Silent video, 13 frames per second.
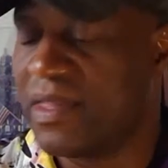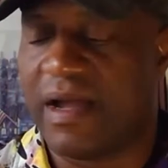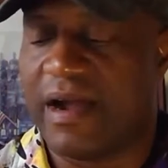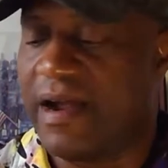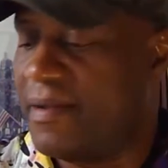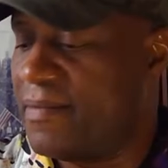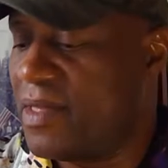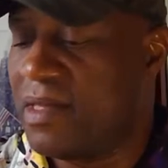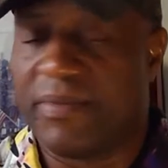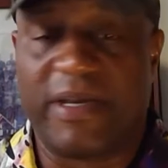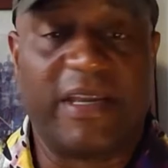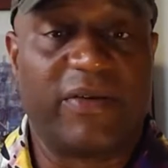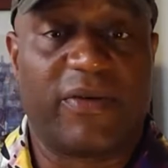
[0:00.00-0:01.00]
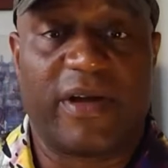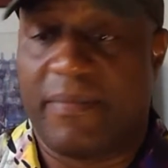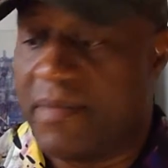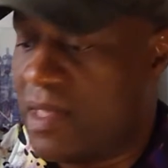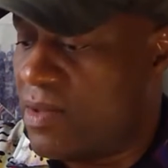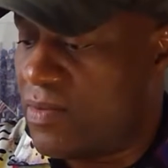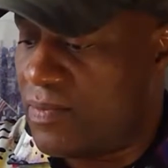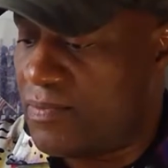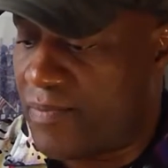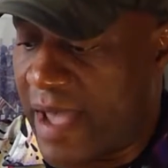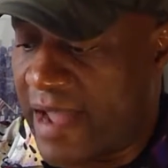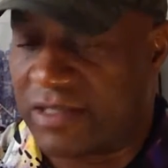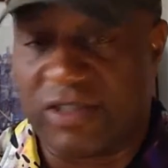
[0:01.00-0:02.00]
All right. But anyway,
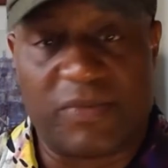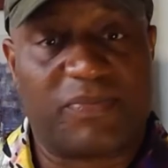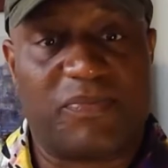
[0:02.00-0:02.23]
back to the